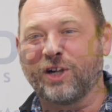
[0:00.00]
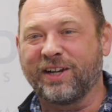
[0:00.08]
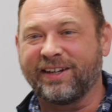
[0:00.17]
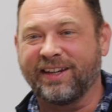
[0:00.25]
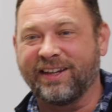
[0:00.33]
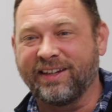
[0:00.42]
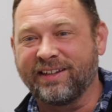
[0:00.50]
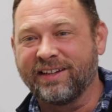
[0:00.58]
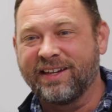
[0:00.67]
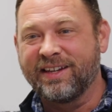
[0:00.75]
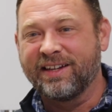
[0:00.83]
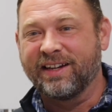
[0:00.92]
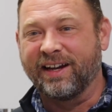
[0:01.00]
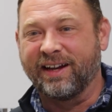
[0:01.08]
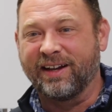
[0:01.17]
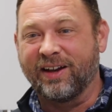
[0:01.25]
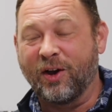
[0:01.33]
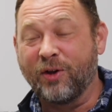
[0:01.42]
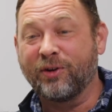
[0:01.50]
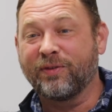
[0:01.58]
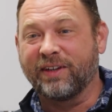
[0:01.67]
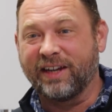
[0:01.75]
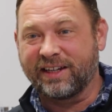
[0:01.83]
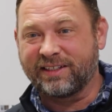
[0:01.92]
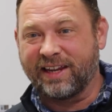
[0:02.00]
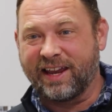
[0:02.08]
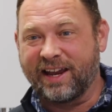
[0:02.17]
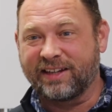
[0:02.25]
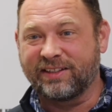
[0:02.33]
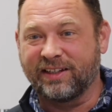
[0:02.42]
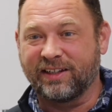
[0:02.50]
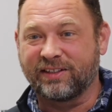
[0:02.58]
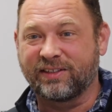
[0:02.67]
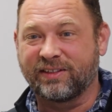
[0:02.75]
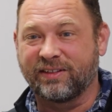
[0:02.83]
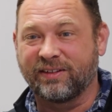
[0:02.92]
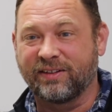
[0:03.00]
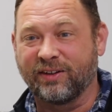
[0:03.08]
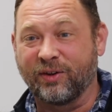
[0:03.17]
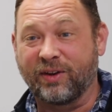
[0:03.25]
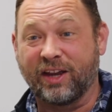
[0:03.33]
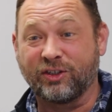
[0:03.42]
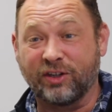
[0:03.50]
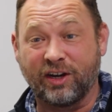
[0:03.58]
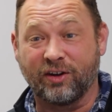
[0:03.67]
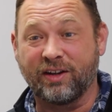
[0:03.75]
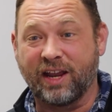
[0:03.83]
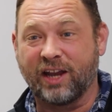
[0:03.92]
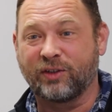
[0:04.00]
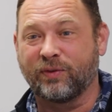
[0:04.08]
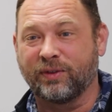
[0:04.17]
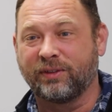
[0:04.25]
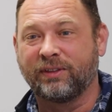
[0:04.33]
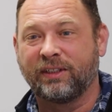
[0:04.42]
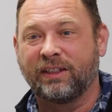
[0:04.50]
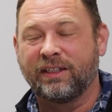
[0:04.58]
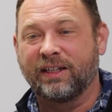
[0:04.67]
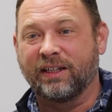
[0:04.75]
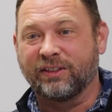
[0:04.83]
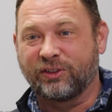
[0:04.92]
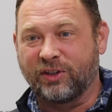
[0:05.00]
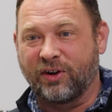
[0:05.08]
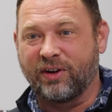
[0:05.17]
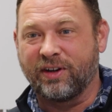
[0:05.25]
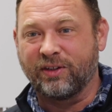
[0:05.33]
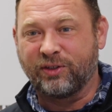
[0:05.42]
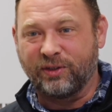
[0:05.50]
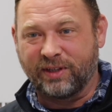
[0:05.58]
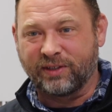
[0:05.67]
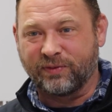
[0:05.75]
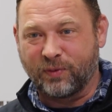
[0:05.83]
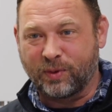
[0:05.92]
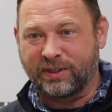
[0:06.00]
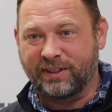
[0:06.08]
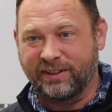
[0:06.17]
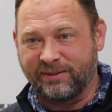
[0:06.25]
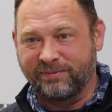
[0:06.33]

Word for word: John King, uh, owner of the Next Day Access location here in Nashville, uh, started in 2014.